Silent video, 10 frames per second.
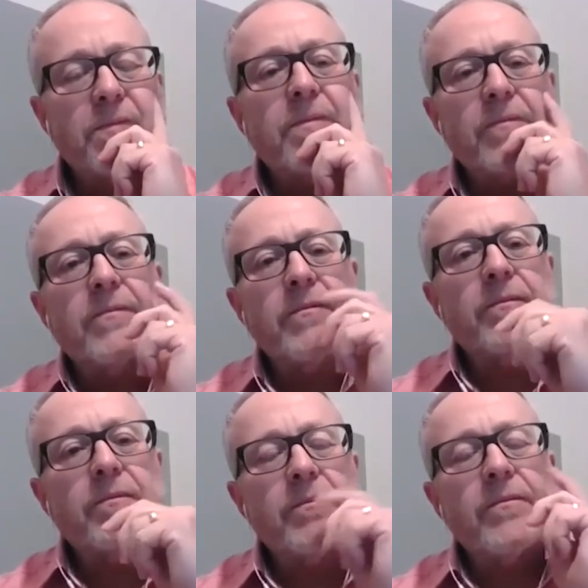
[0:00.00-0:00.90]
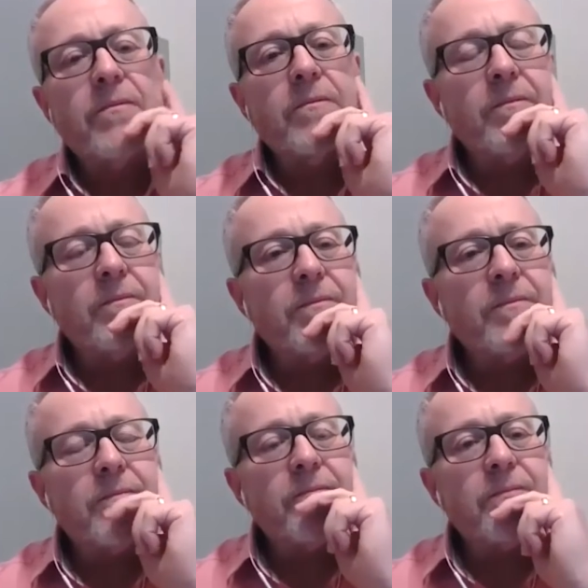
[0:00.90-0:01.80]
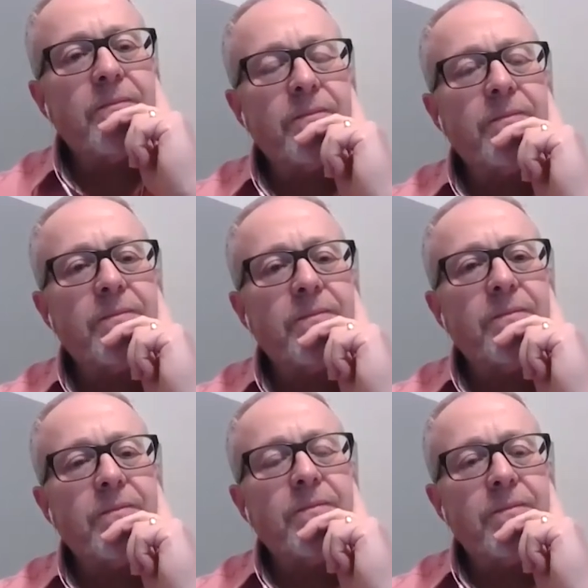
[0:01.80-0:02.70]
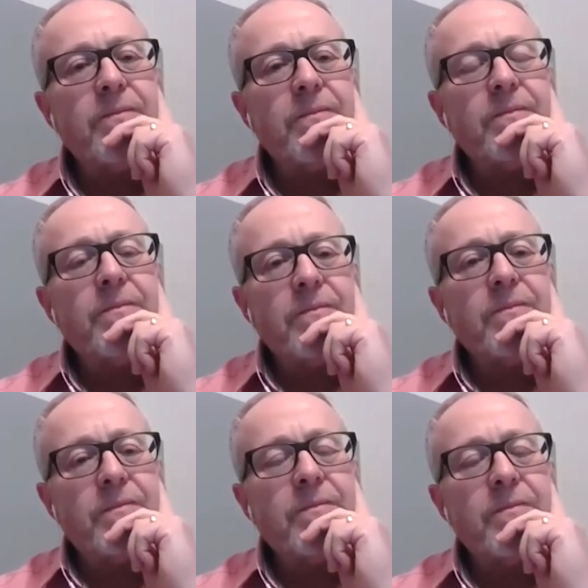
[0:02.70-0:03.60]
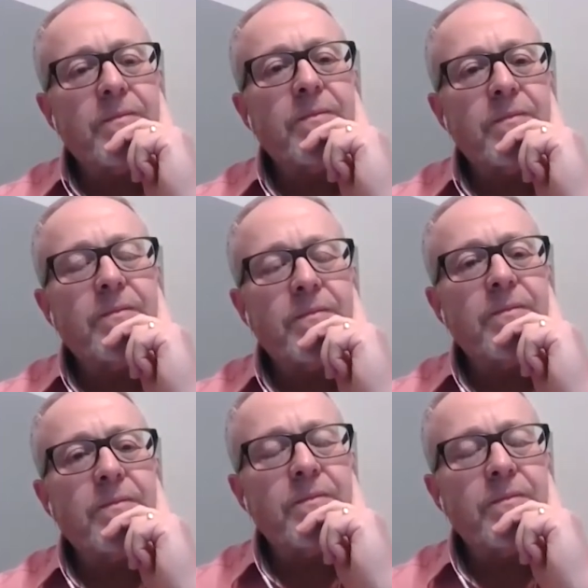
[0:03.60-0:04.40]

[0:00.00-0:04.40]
[no speech]